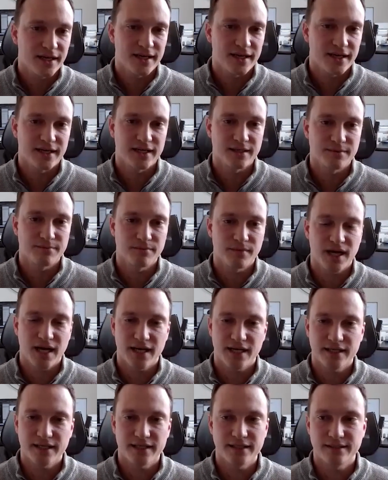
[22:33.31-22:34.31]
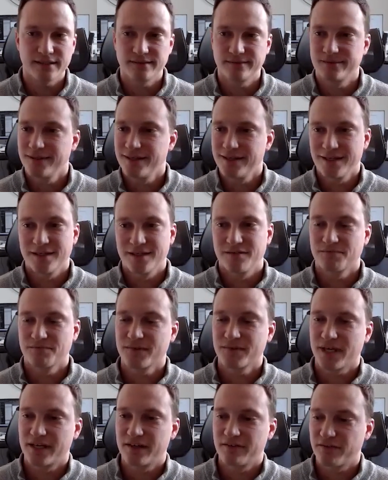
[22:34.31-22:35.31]
Um, I
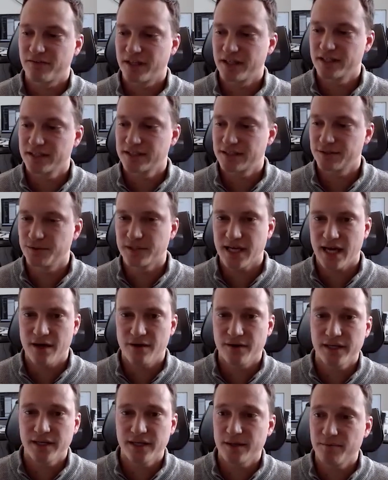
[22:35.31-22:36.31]
kind of fell into accounting.